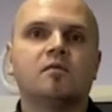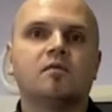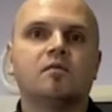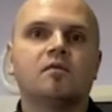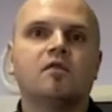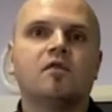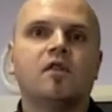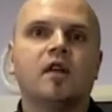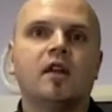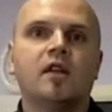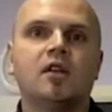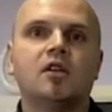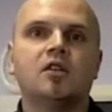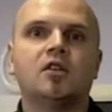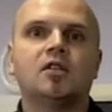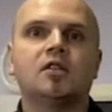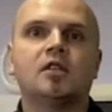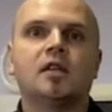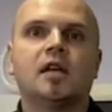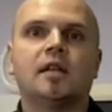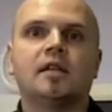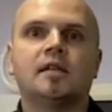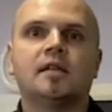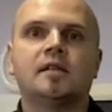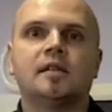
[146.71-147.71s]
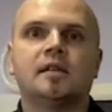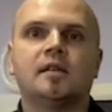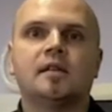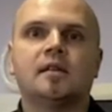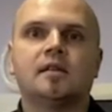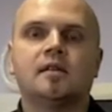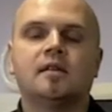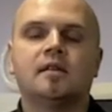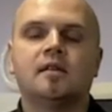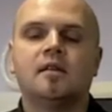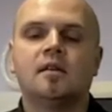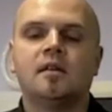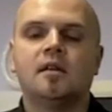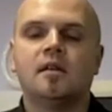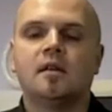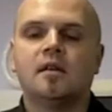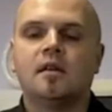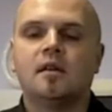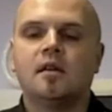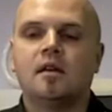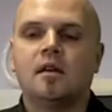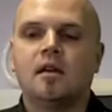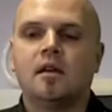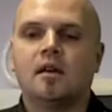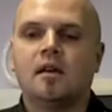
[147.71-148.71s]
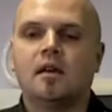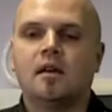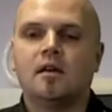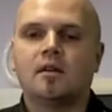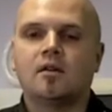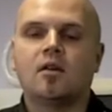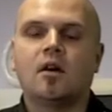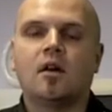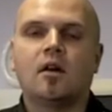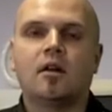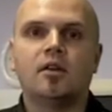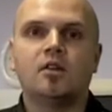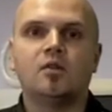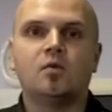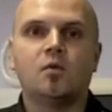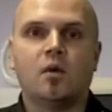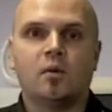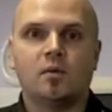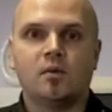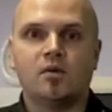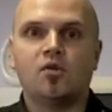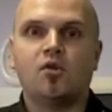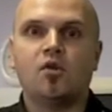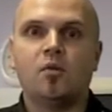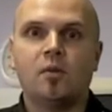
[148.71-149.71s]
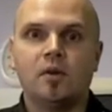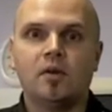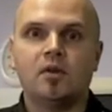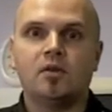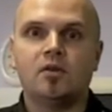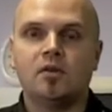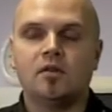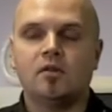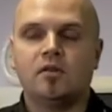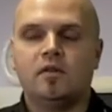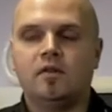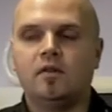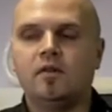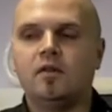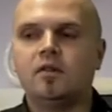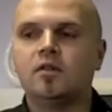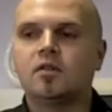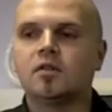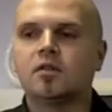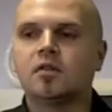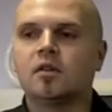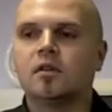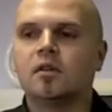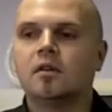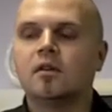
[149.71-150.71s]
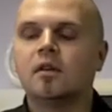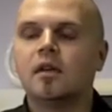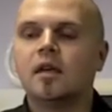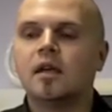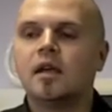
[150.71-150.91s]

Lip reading: finished at college and what I was hoping to do in the future,